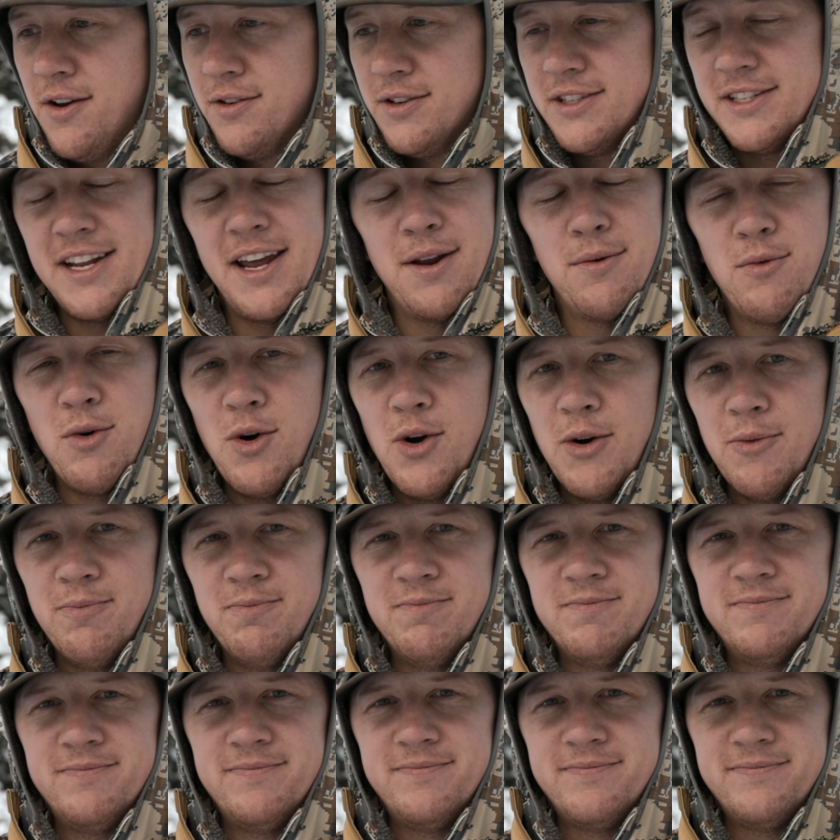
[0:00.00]
Stayed warm.
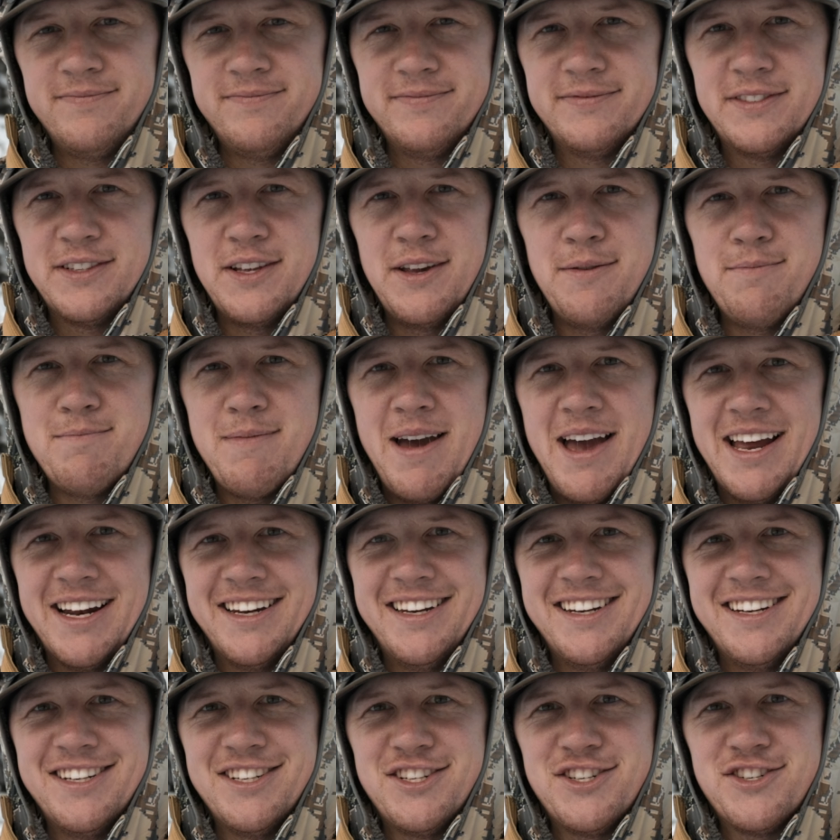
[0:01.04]
Sleep bag
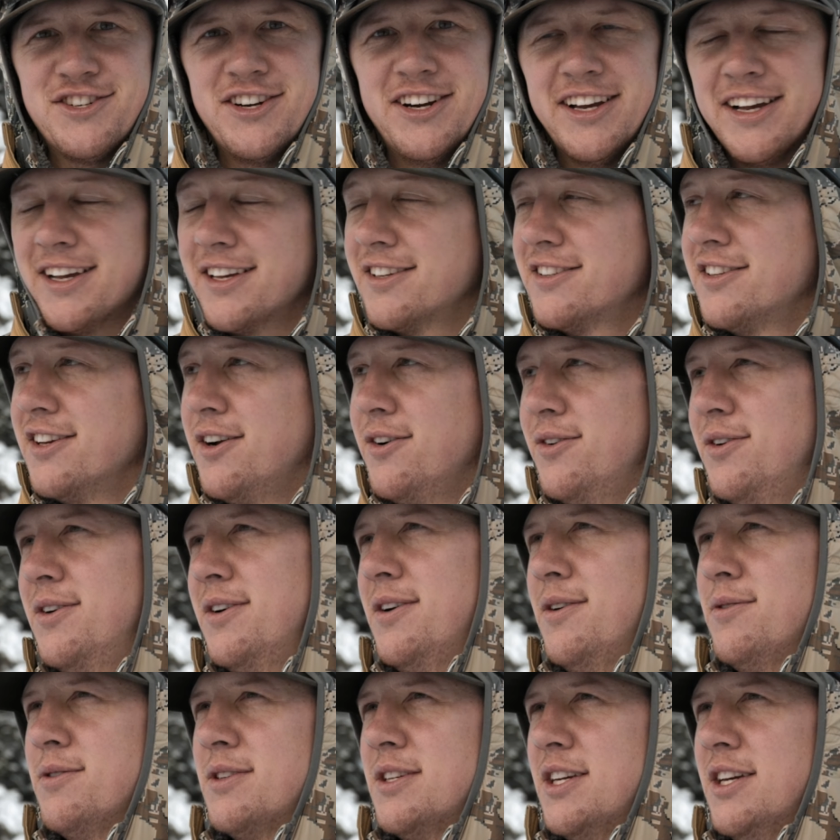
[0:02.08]
did its trick, so
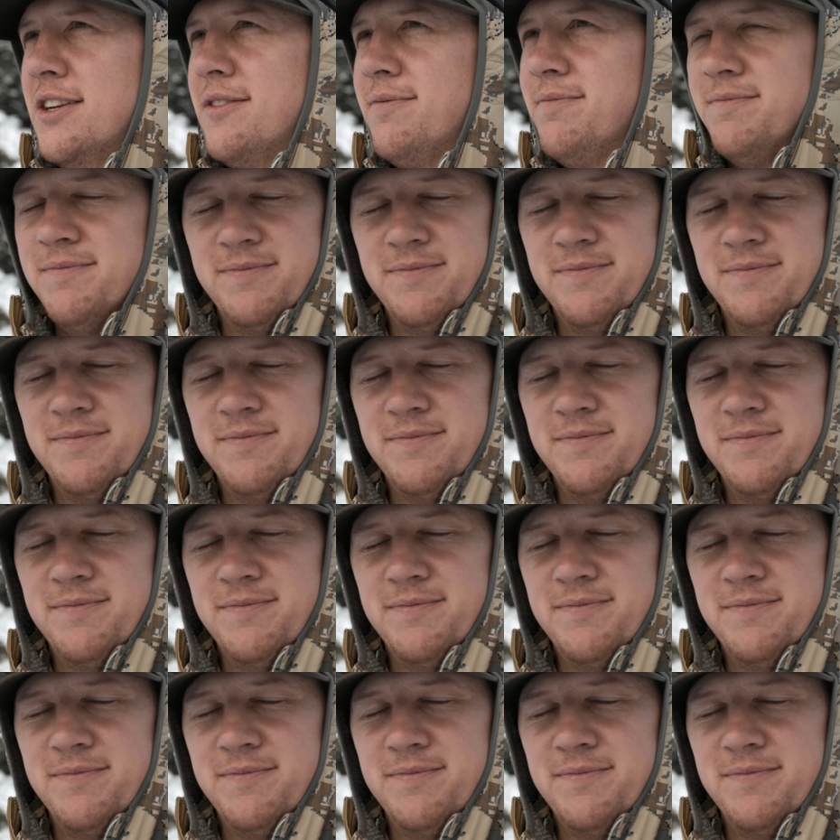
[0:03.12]
it was good.